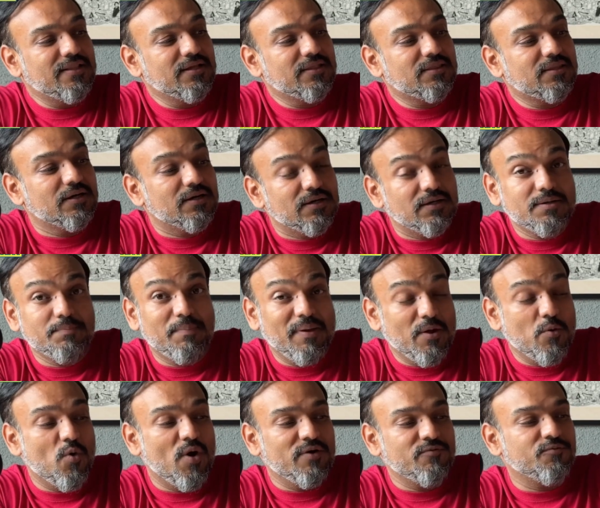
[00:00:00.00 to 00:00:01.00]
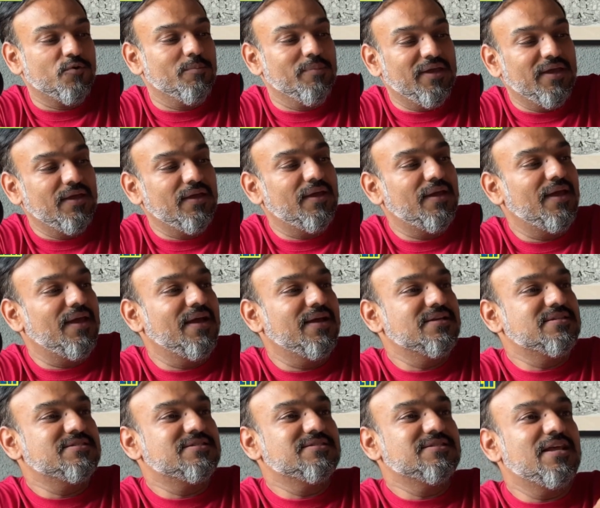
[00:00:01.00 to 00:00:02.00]
the third big one for me
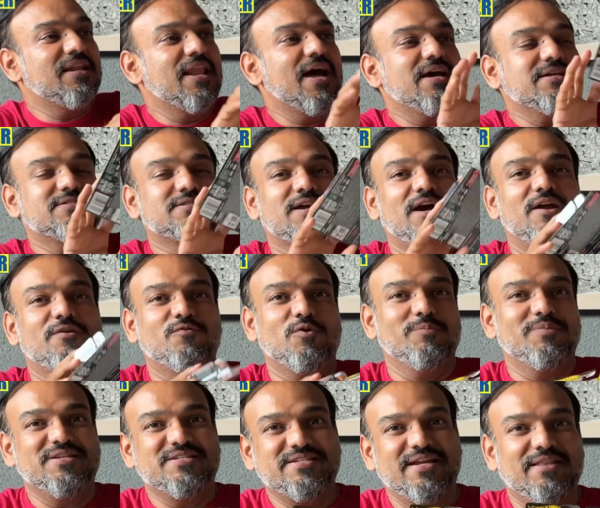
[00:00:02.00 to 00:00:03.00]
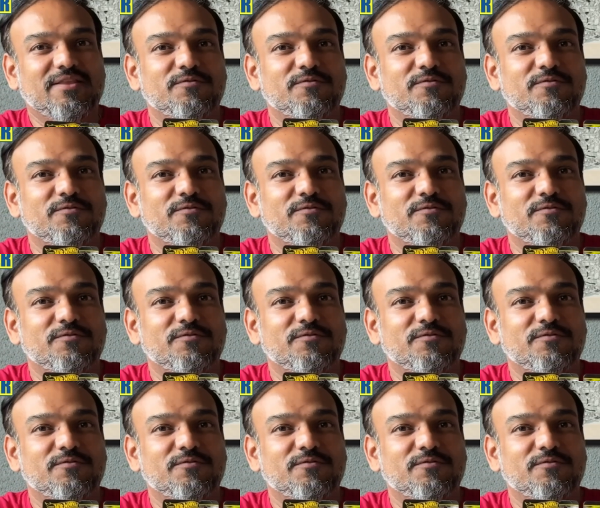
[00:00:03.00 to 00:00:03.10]
is the last car from the set,